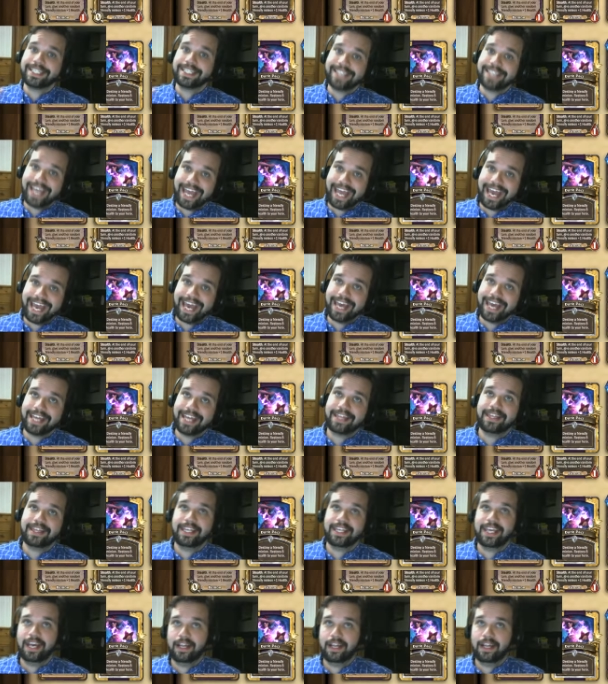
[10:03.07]
at
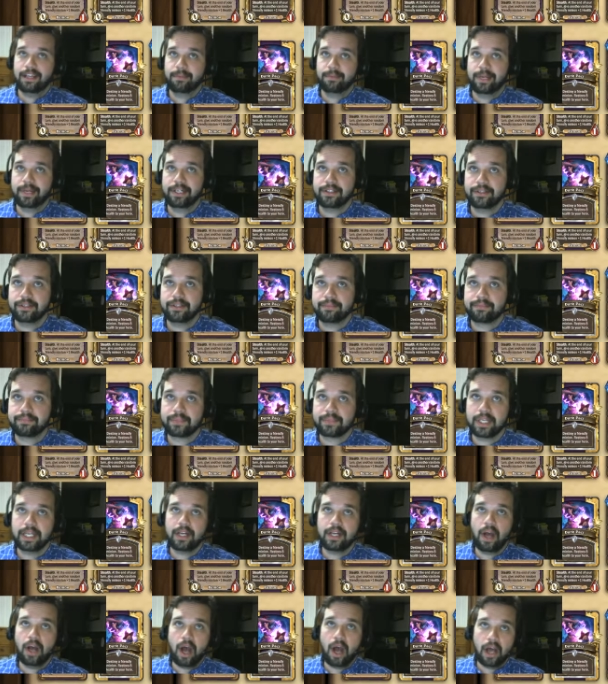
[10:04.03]
the elemental.
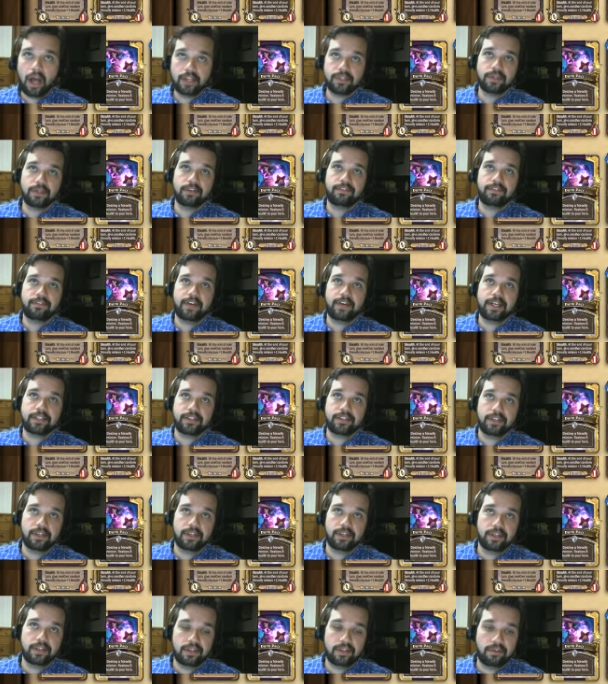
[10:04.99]
It also affects
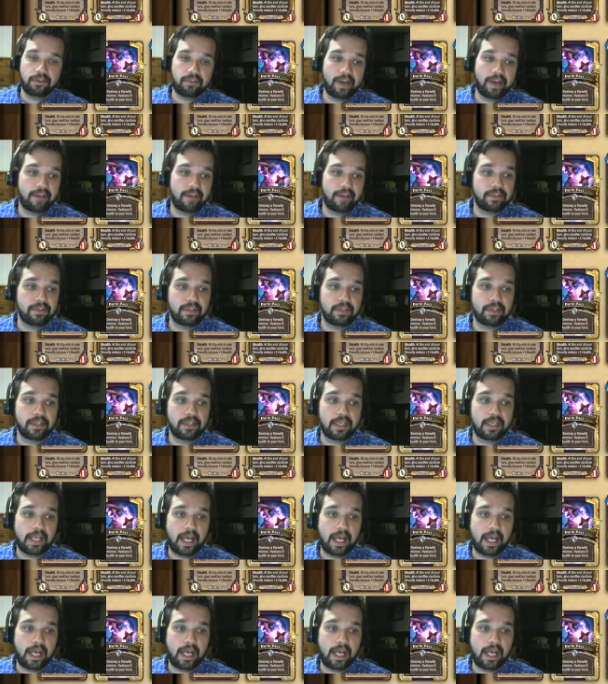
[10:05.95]
the gravel,